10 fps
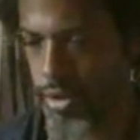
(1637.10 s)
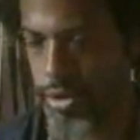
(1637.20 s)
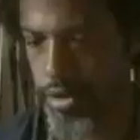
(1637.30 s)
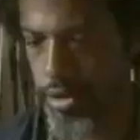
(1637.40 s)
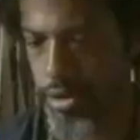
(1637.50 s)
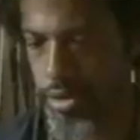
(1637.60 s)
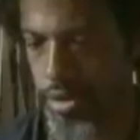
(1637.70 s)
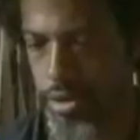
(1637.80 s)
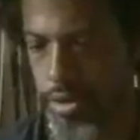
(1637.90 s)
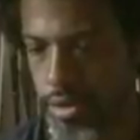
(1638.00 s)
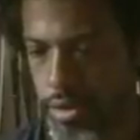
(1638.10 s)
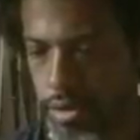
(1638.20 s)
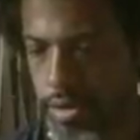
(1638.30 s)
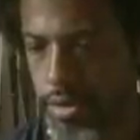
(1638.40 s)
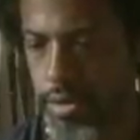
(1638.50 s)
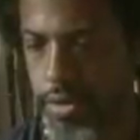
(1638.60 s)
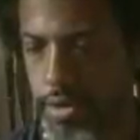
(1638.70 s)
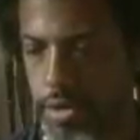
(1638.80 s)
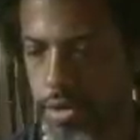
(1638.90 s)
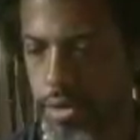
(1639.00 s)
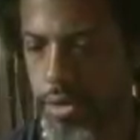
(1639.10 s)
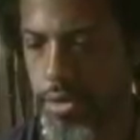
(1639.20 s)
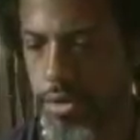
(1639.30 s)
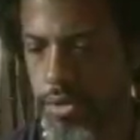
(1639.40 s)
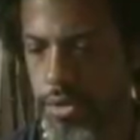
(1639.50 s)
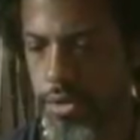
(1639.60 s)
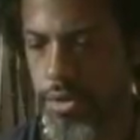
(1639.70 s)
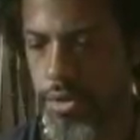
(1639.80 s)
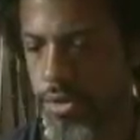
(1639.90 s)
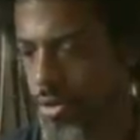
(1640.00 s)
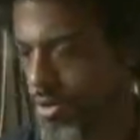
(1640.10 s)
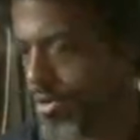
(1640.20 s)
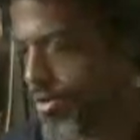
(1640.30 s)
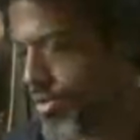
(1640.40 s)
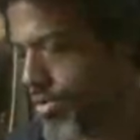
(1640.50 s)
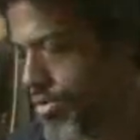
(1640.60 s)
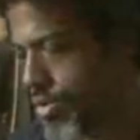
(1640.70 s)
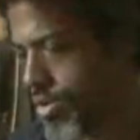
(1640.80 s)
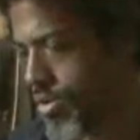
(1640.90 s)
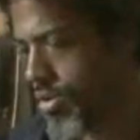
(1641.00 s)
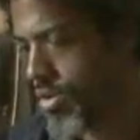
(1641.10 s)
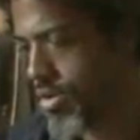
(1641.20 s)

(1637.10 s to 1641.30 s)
Nothing is said.